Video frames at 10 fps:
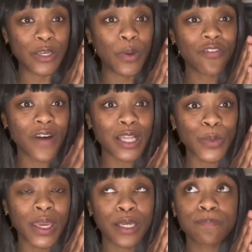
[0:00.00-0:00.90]
We're
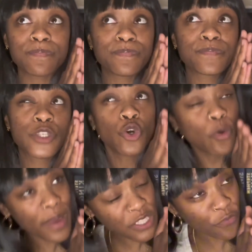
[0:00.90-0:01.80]
following two
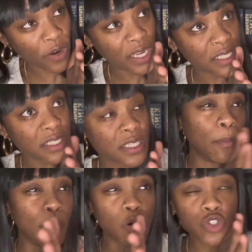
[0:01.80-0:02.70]
best friends,
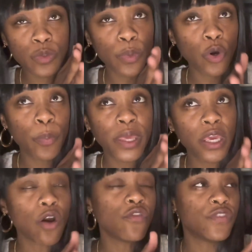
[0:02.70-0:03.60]
multiple
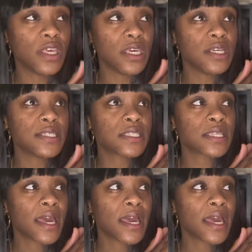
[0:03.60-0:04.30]
POVs,